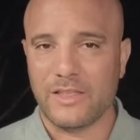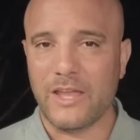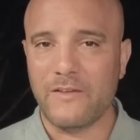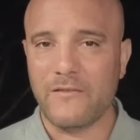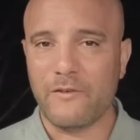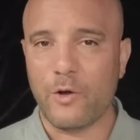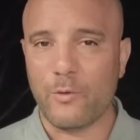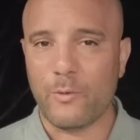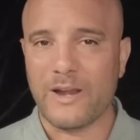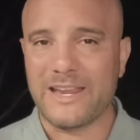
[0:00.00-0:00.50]

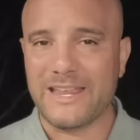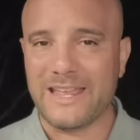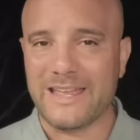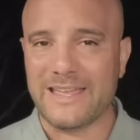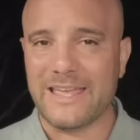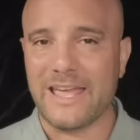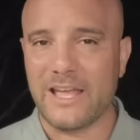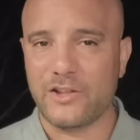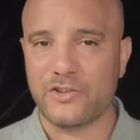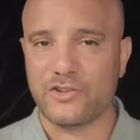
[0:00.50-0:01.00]
They've already
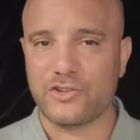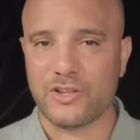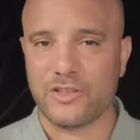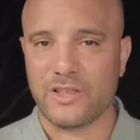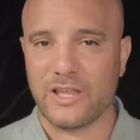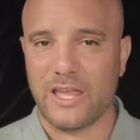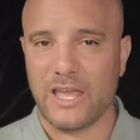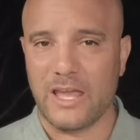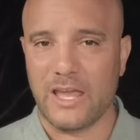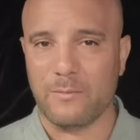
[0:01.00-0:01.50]
engaged
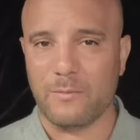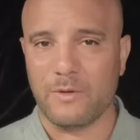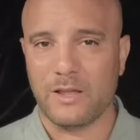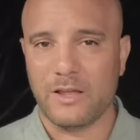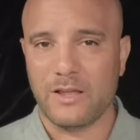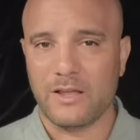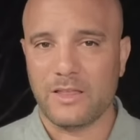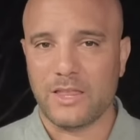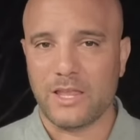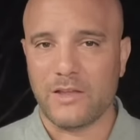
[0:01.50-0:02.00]
in the game.
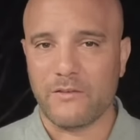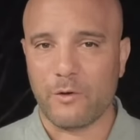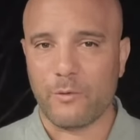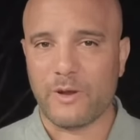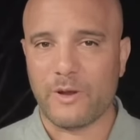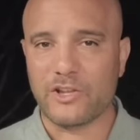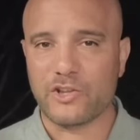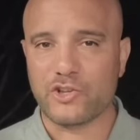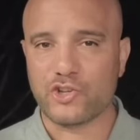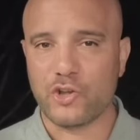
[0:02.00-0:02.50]
They've
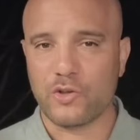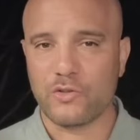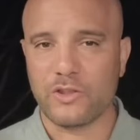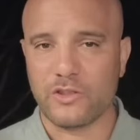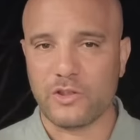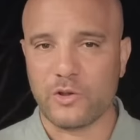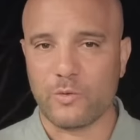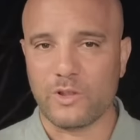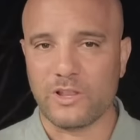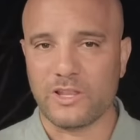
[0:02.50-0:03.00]
already shown
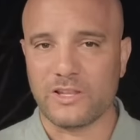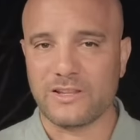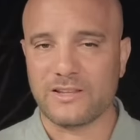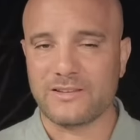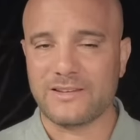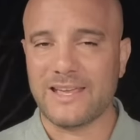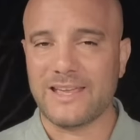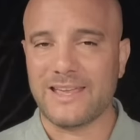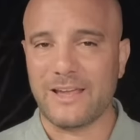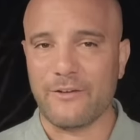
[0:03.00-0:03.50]
that they're willing
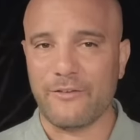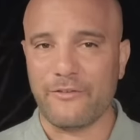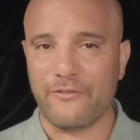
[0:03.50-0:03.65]
to take